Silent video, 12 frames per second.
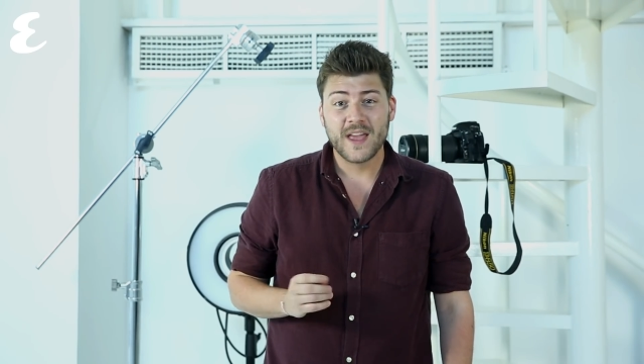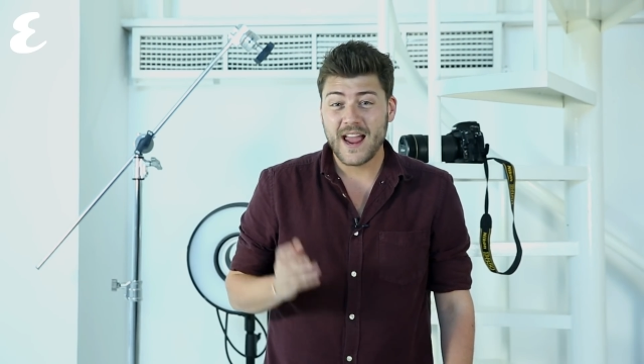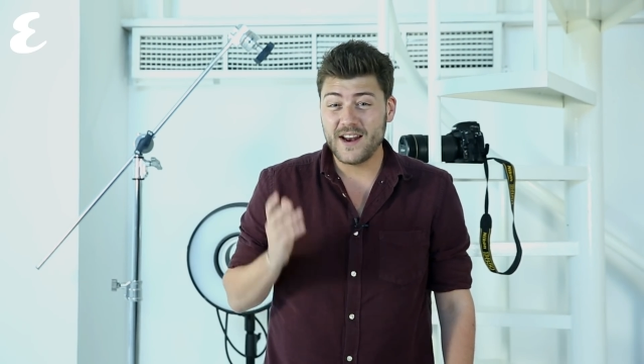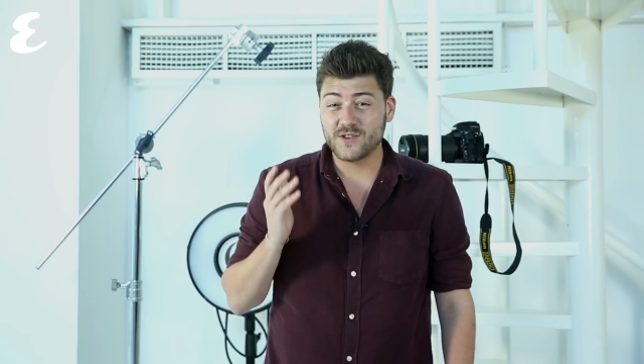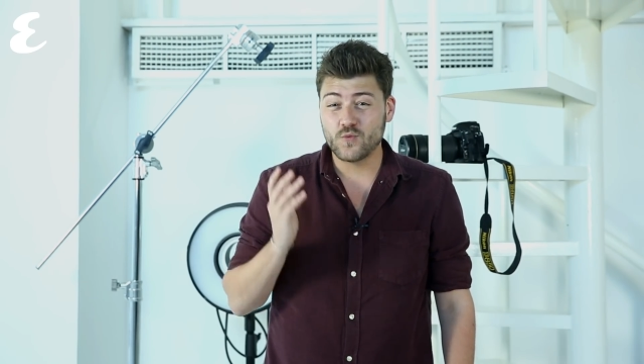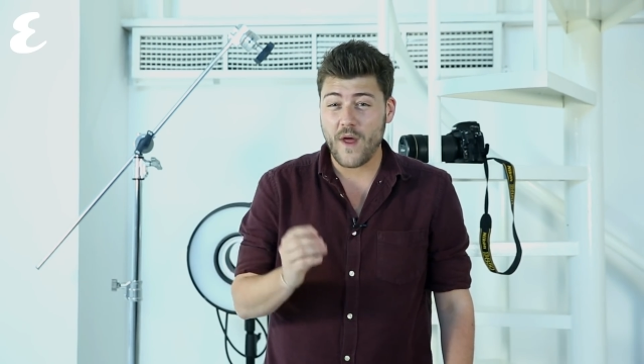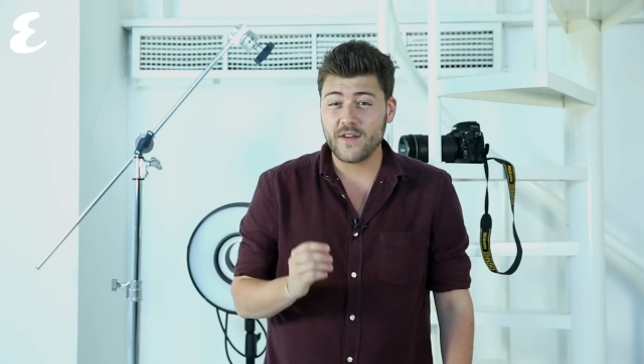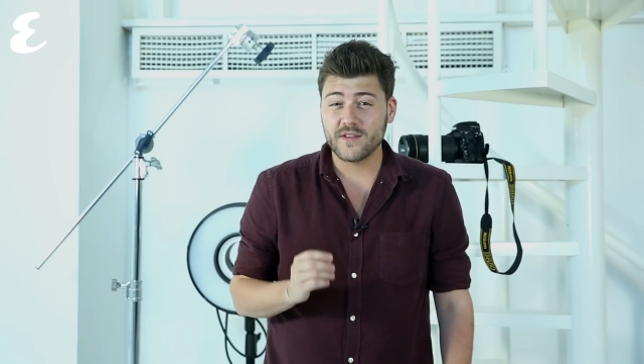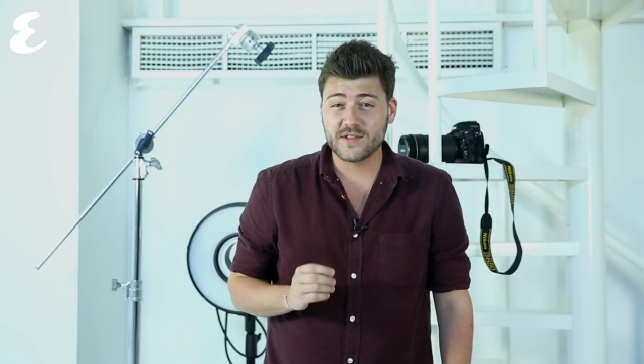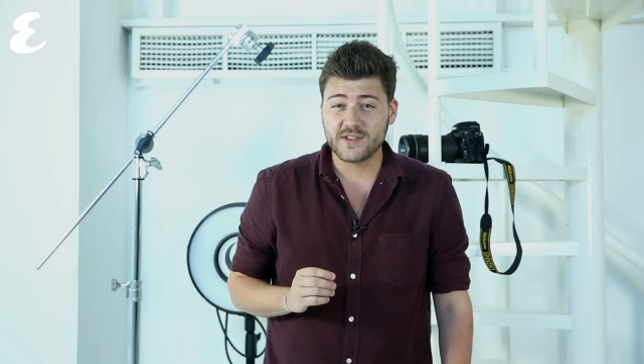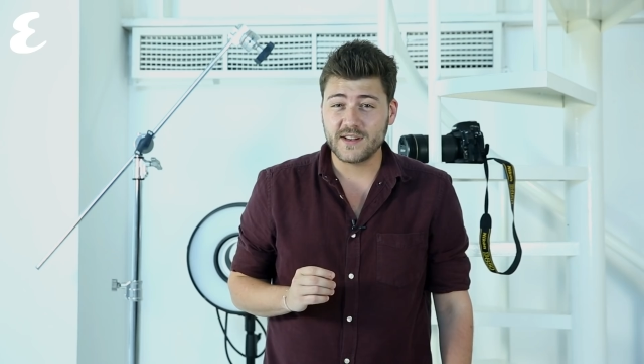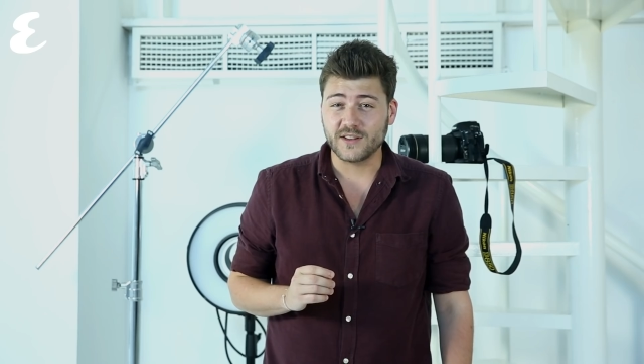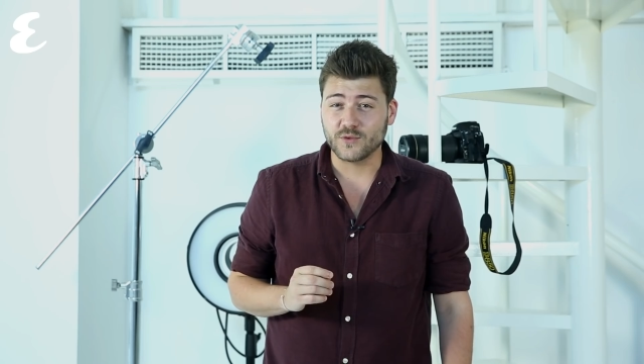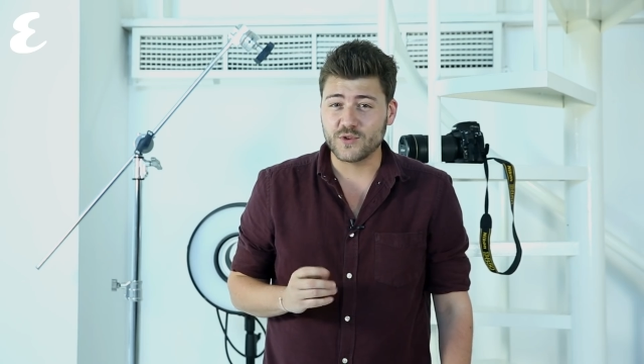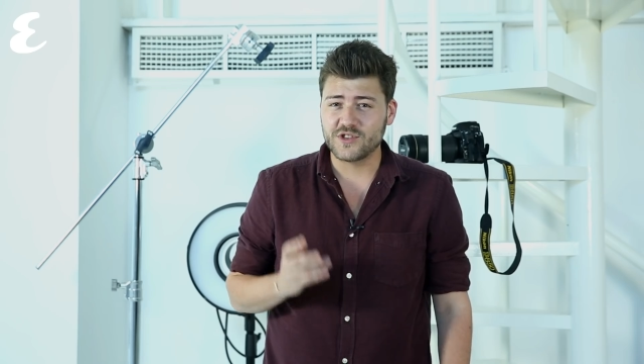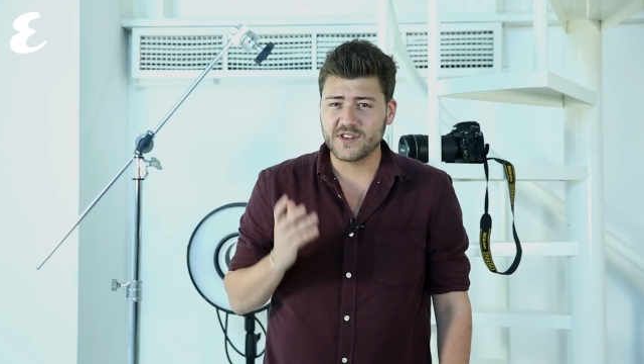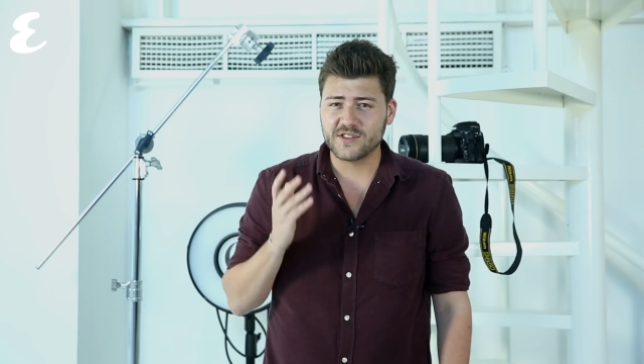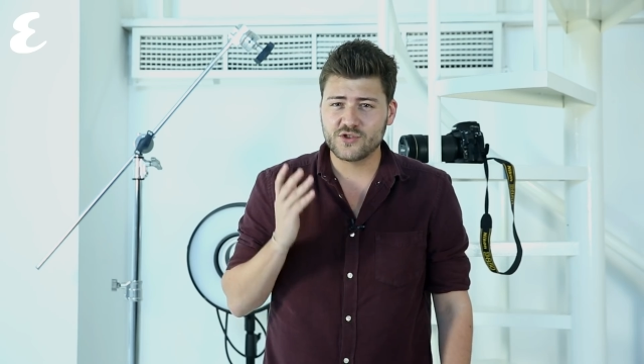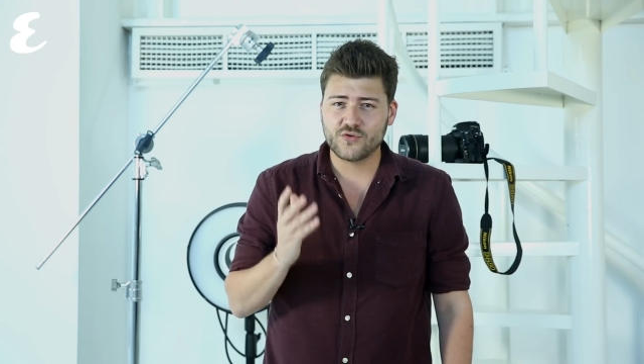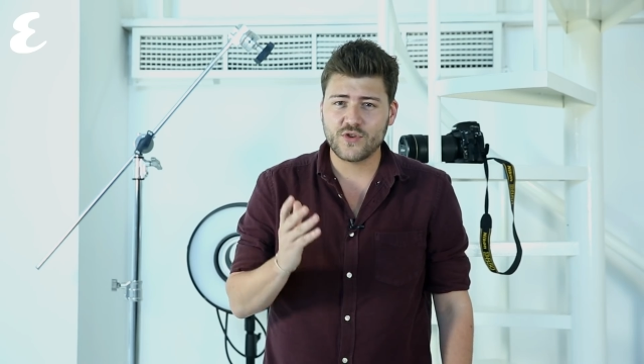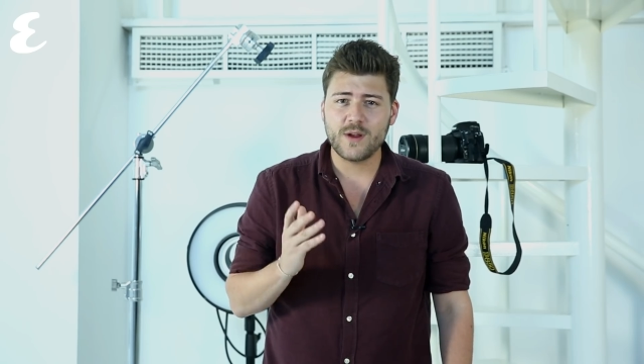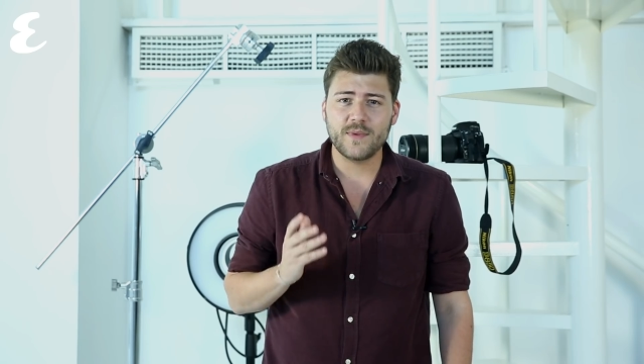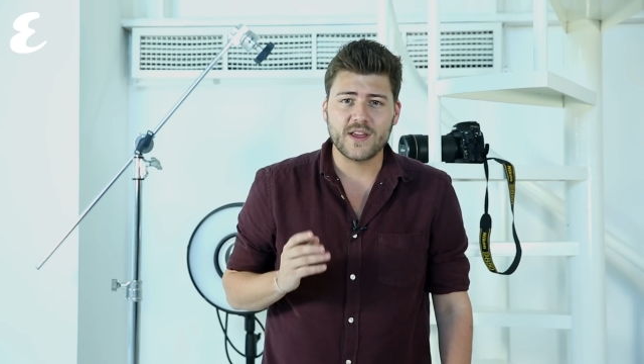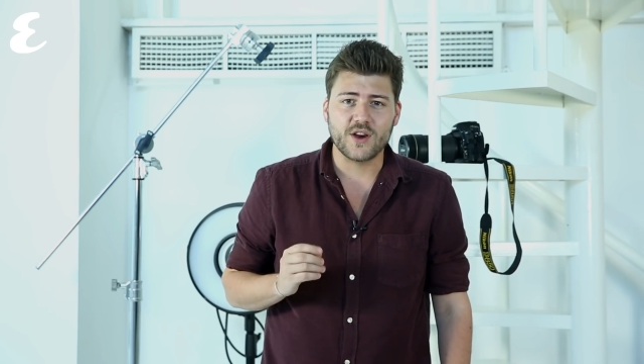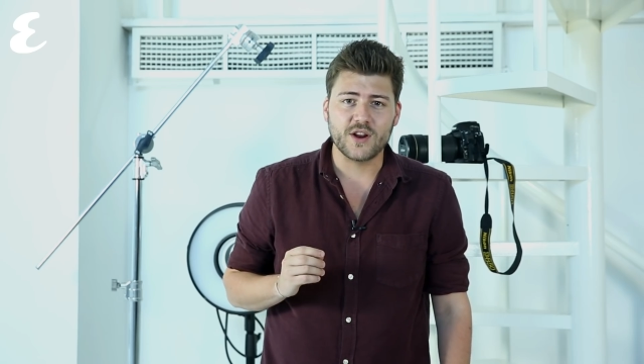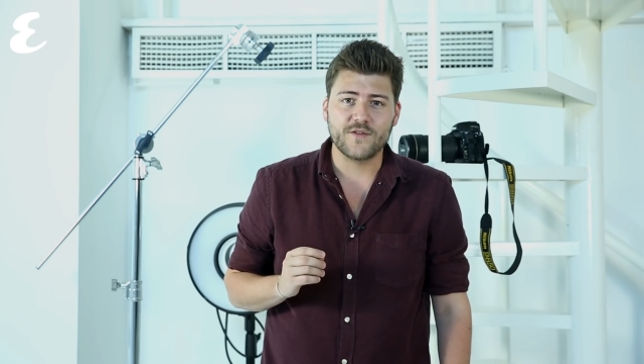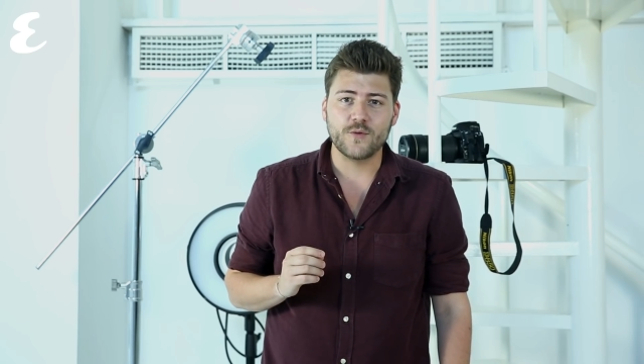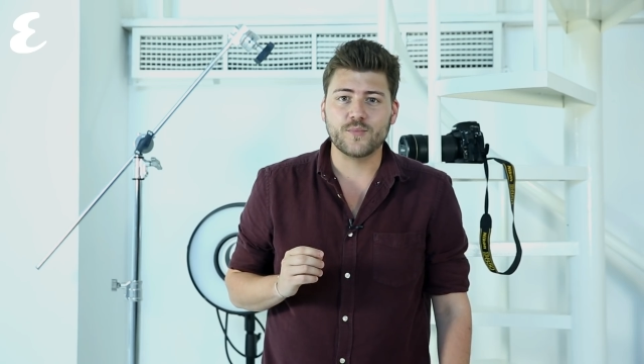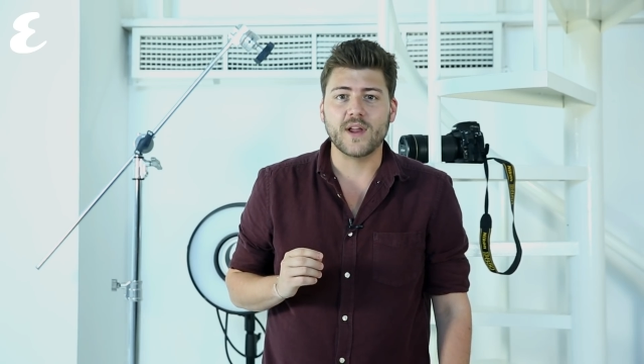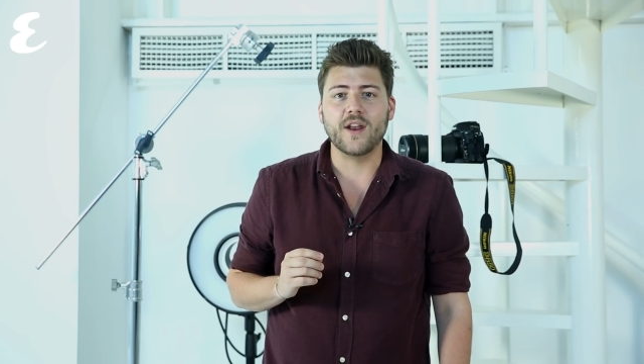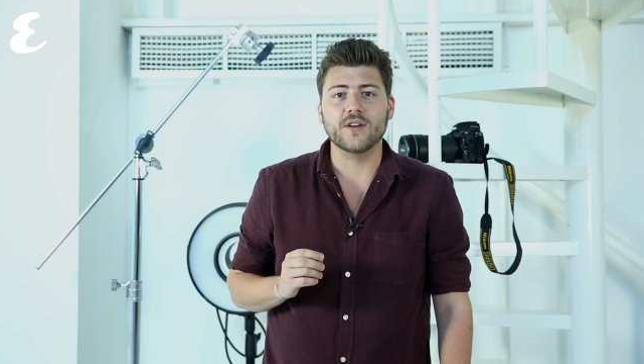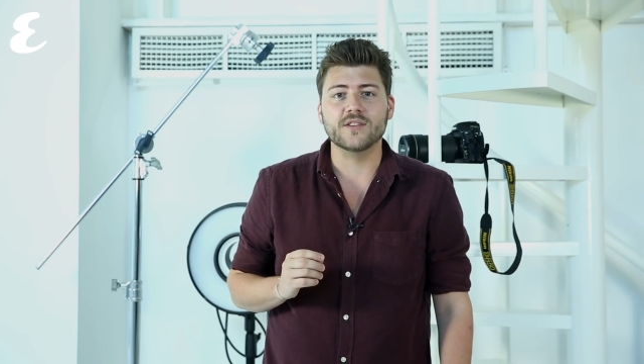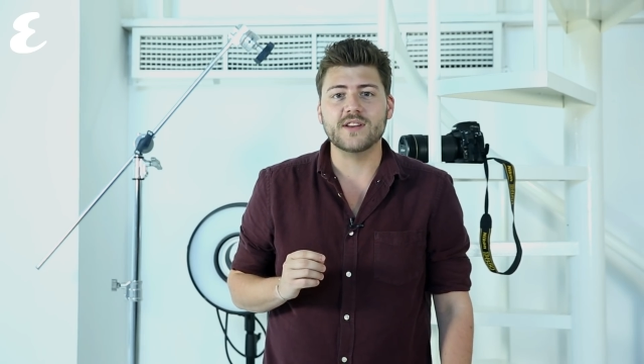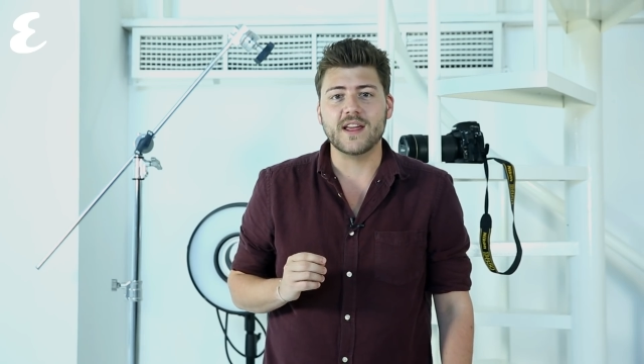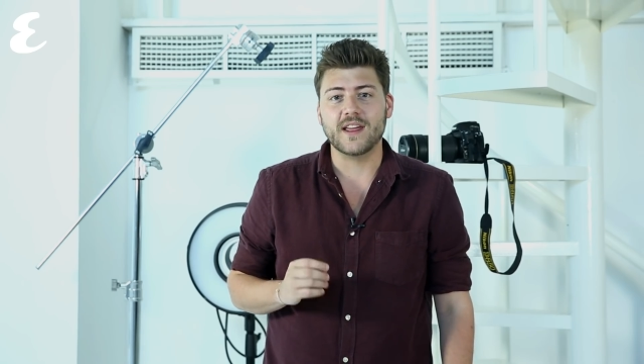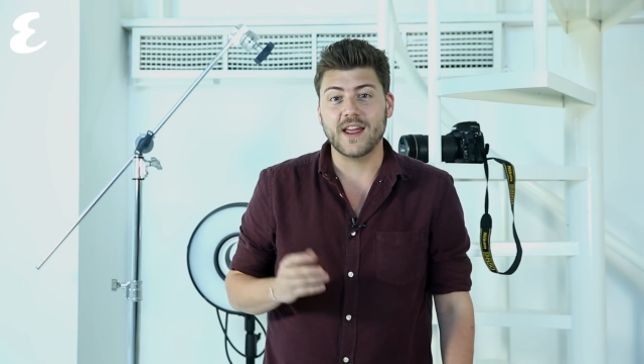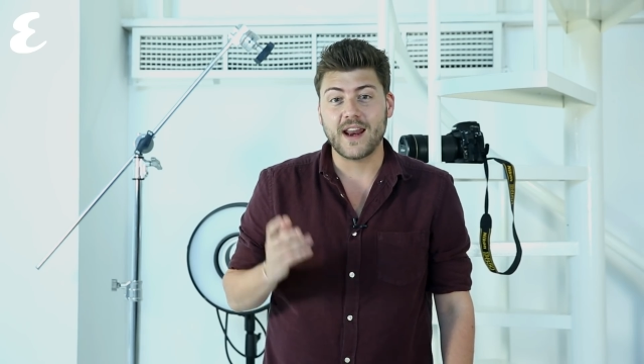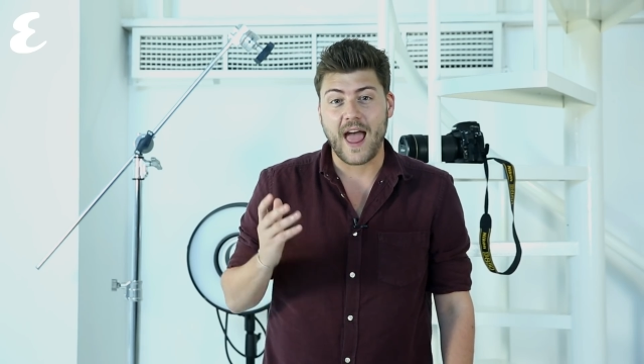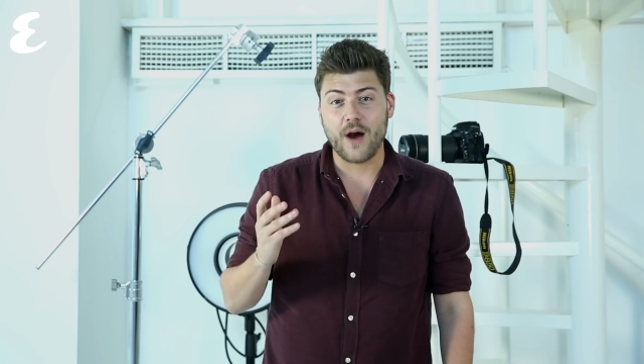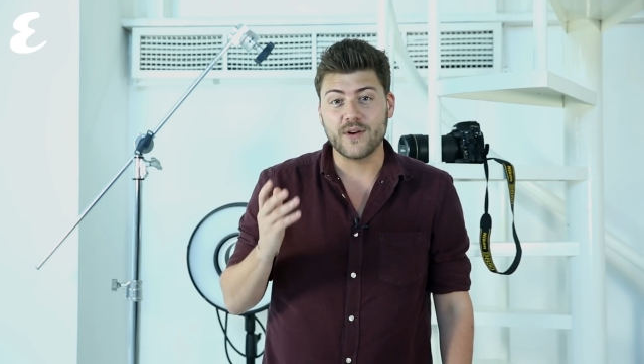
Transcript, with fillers: It is weather sealed, which is extremely good if you plan on taking it out